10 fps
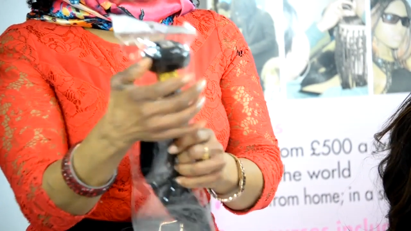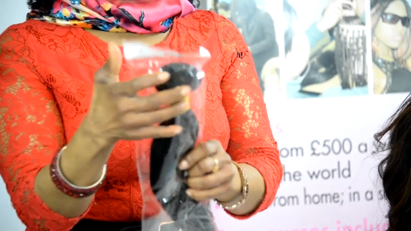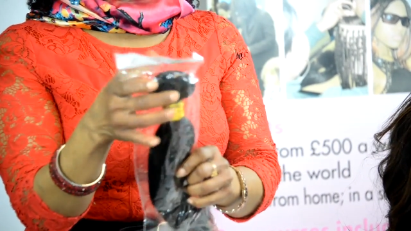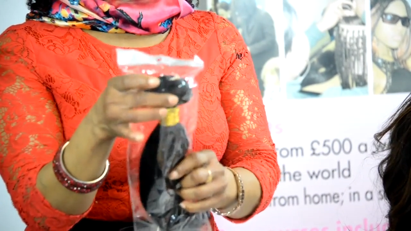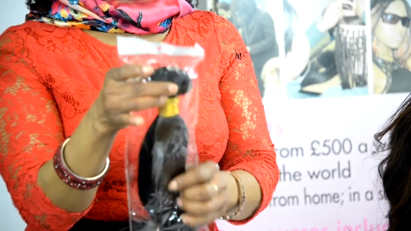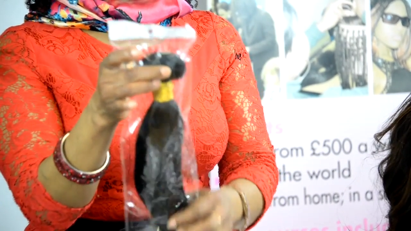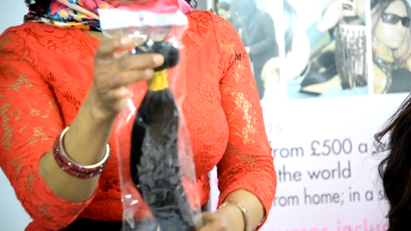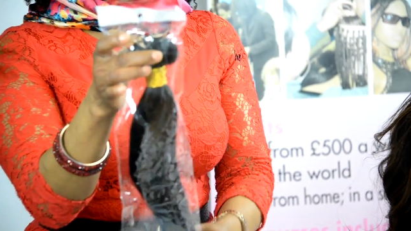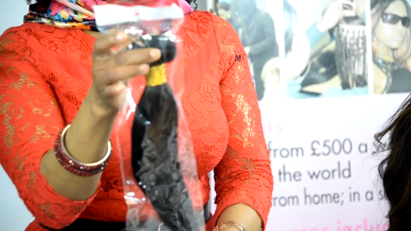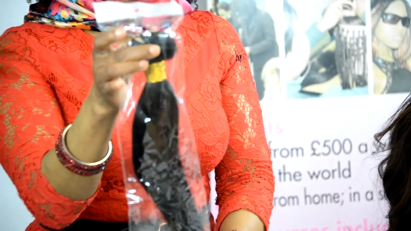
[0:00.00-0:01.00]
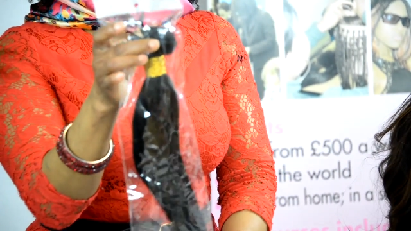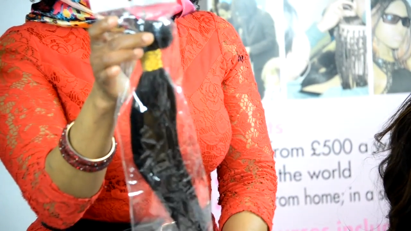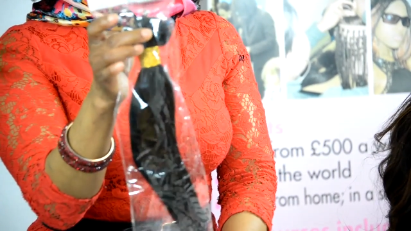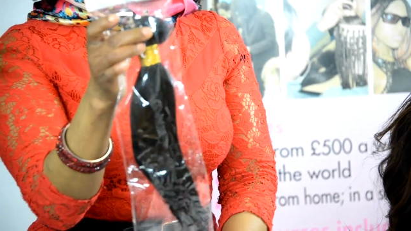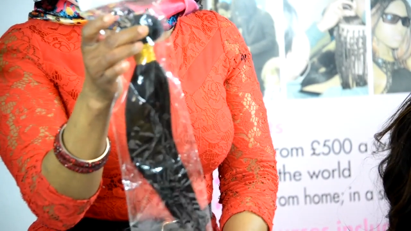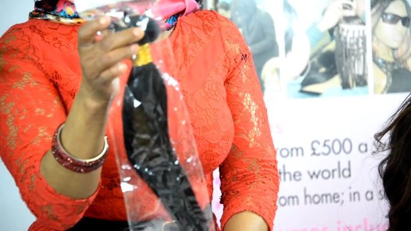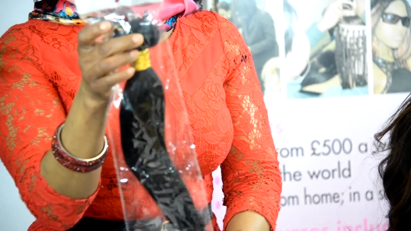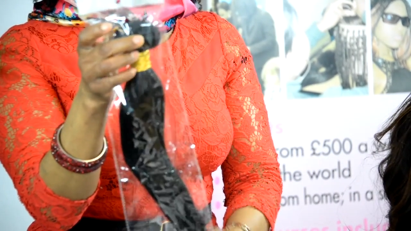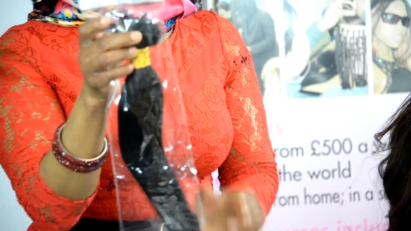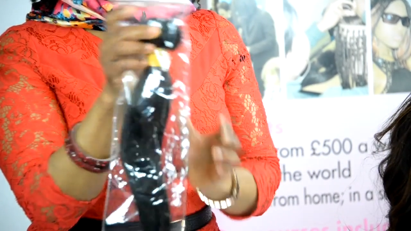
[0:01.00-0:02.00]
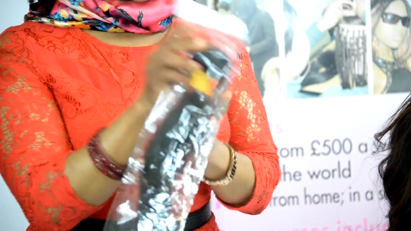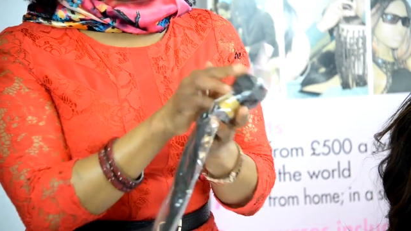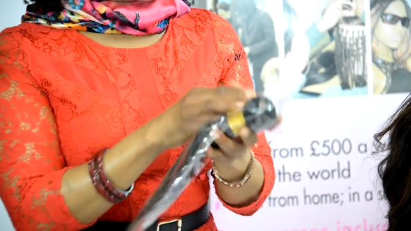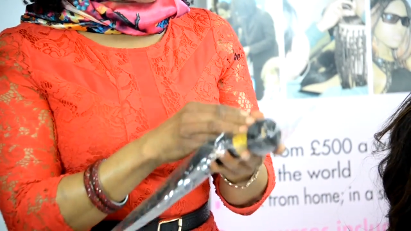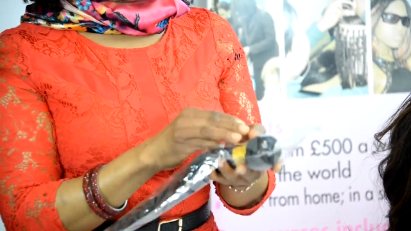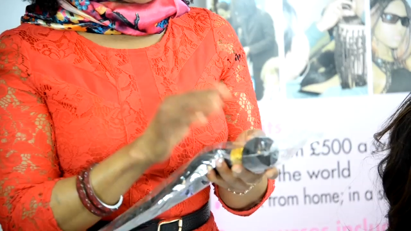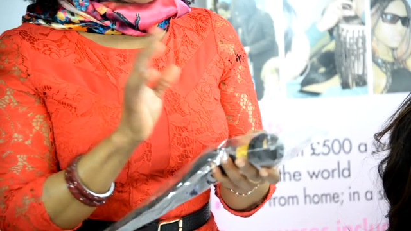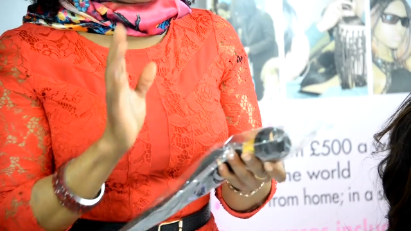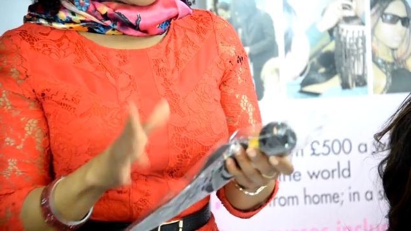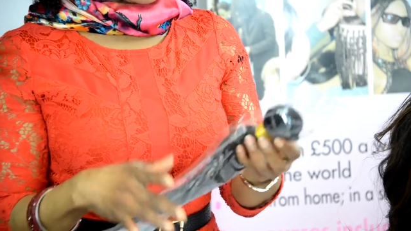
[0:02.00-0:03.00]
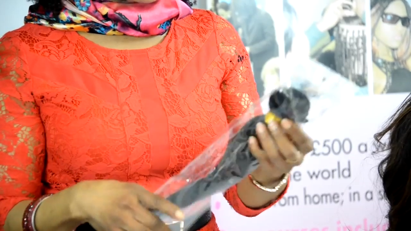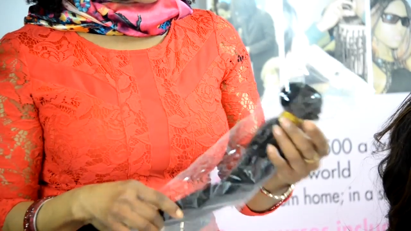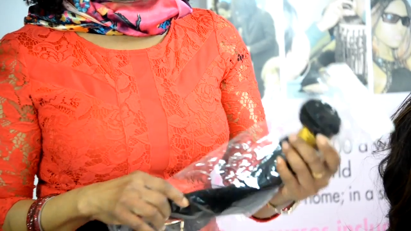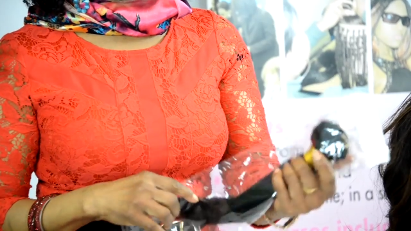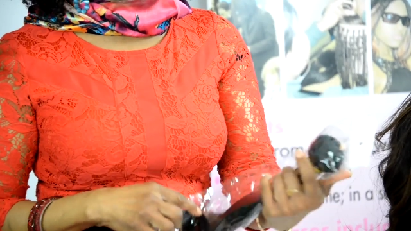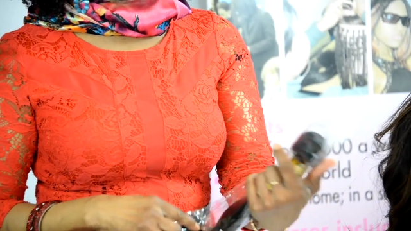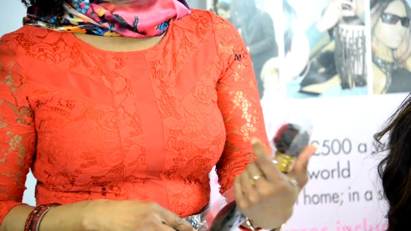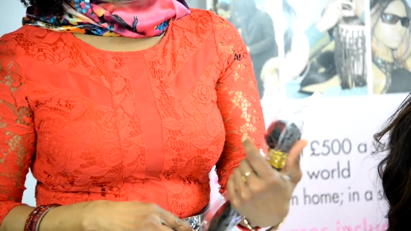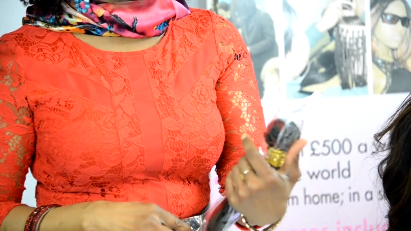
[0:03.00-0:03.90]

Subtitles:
(no speaker visible)